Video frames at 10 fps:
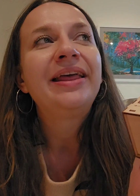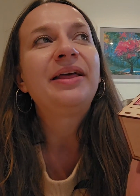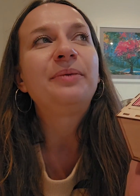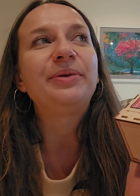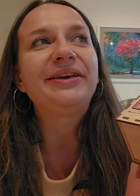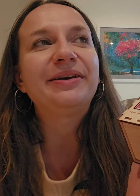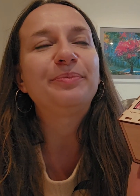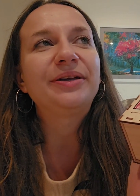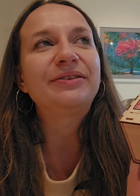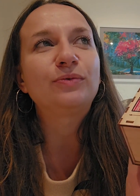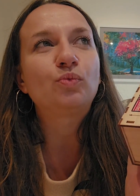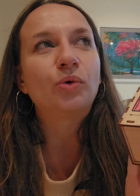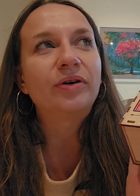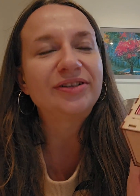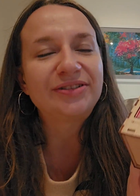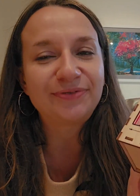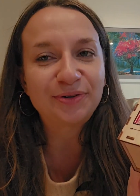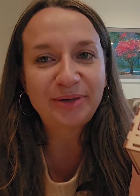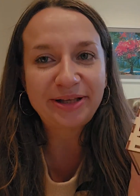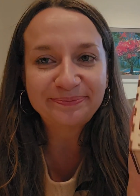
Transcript: being a bit worse for me.